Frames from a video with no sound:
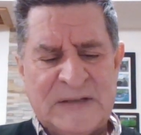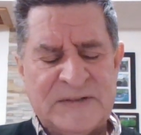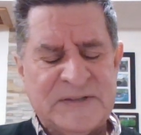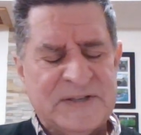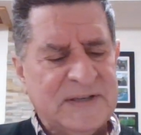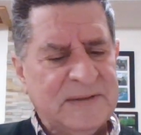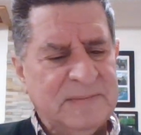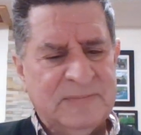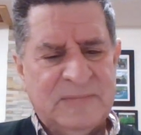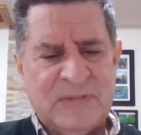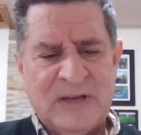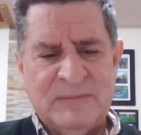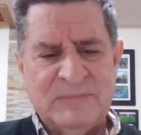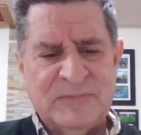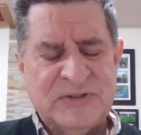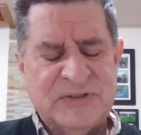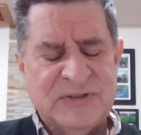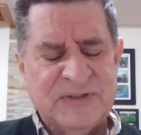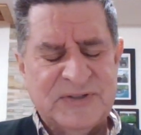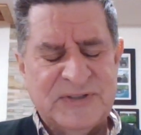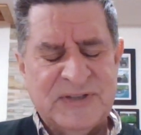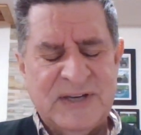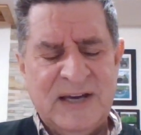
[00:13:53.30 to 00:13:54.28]
And
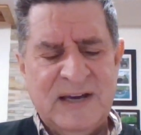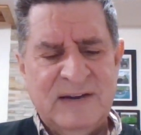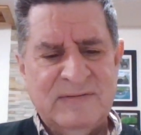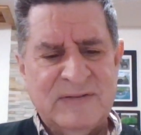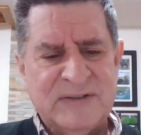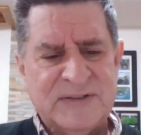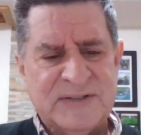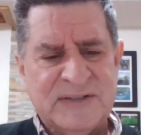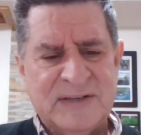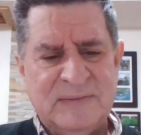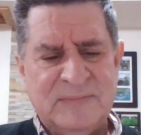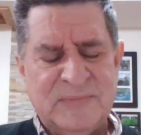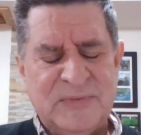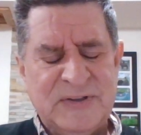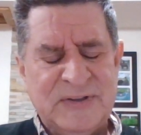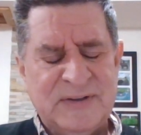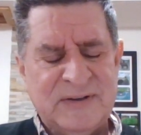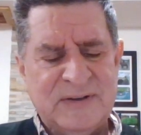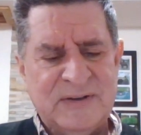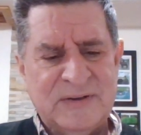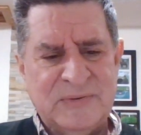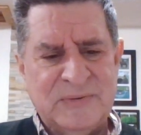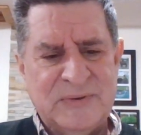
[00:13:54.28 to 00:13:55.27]
sometimes just having
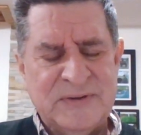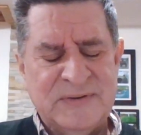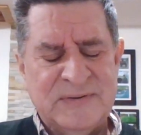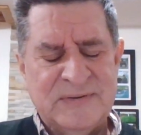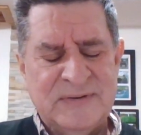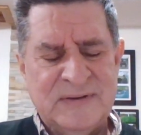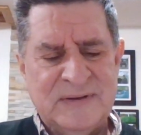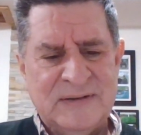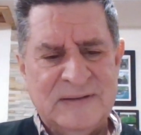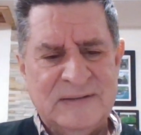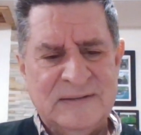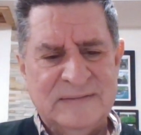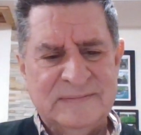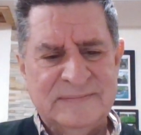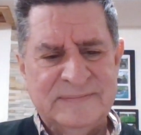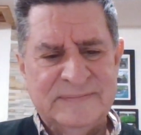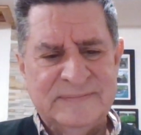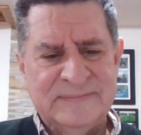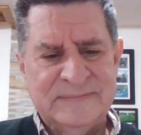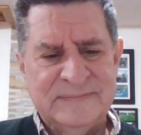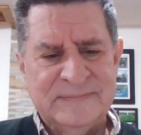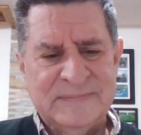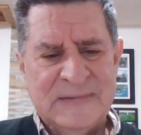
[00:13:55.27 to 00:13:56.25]
someone there with you
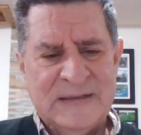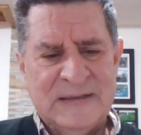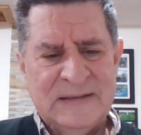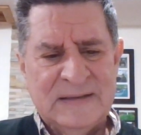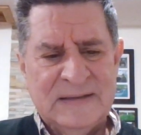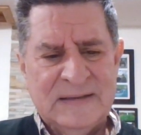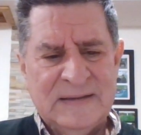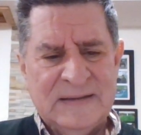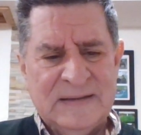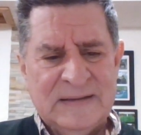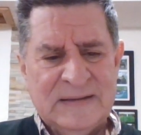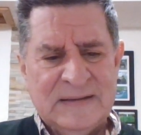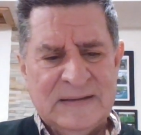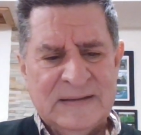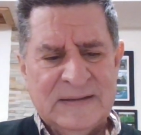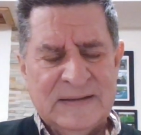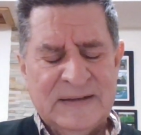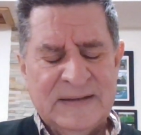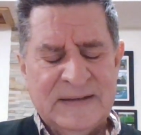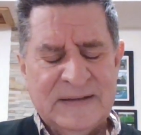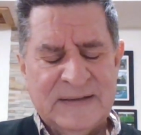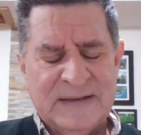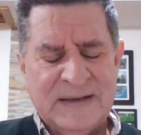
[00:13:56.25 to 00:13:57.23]

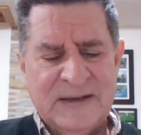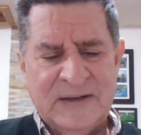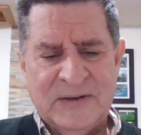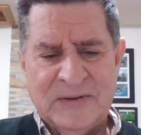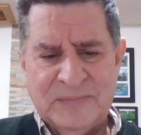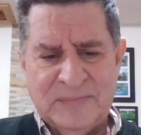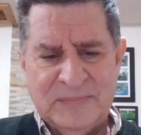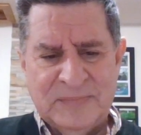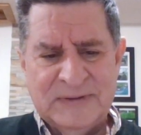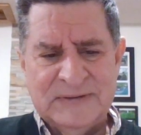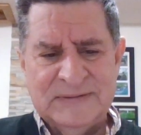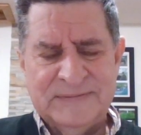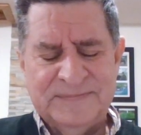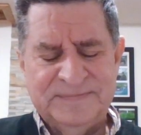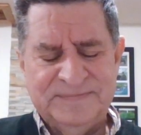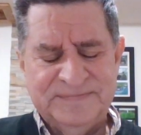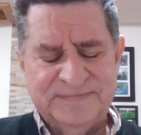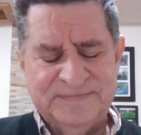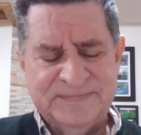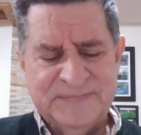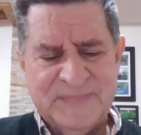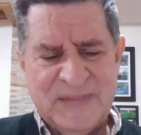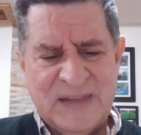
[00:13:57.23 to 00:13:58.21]
can help.
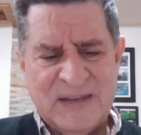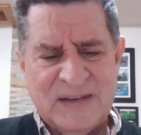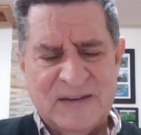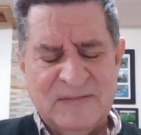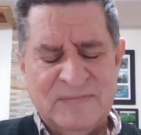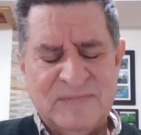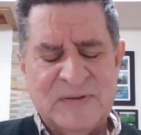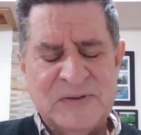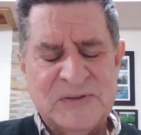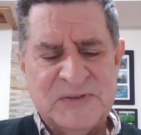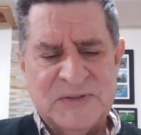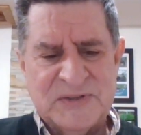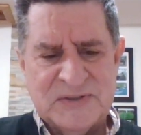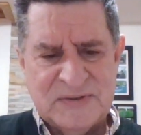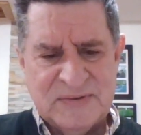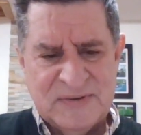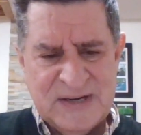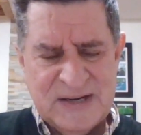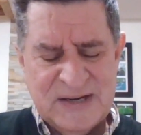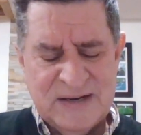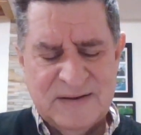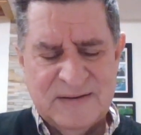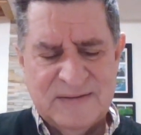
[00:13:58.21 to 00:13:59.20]
Give you
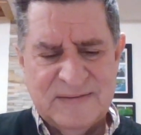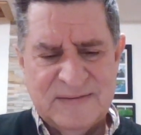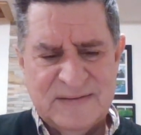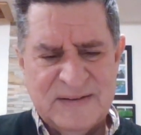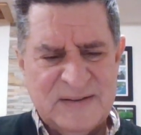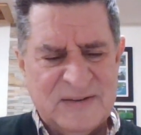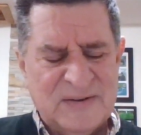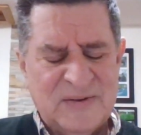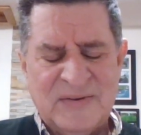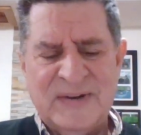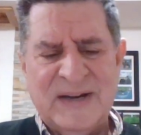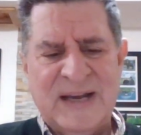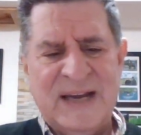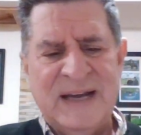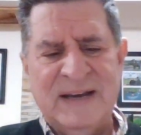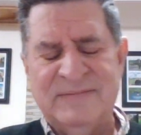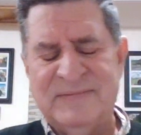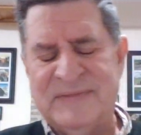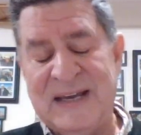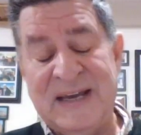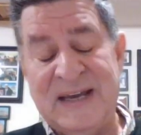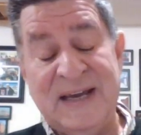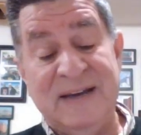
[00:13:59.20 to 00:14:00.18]
strength. You don't
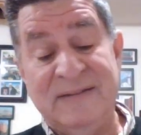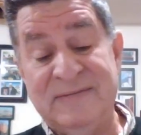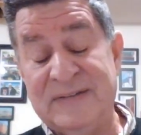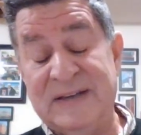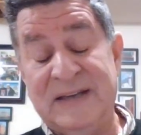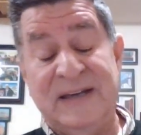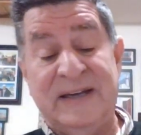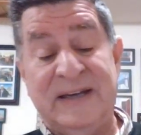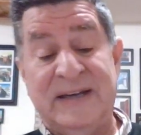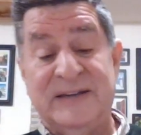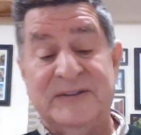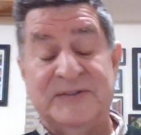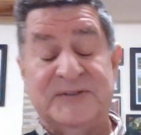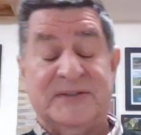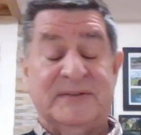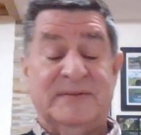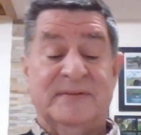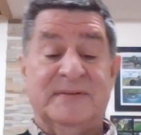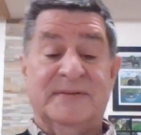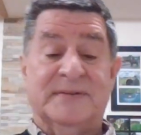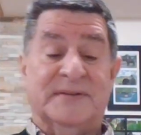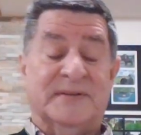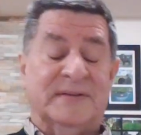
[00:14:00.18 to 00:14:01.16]
have to have the
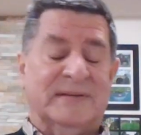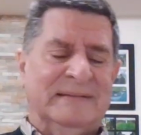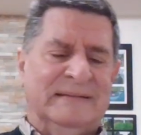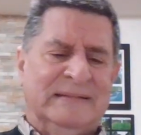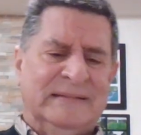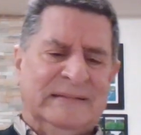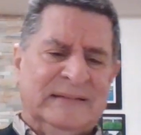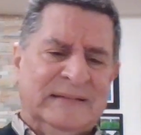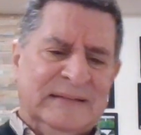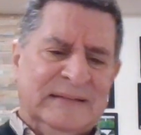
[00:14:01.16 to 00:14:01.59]
answers.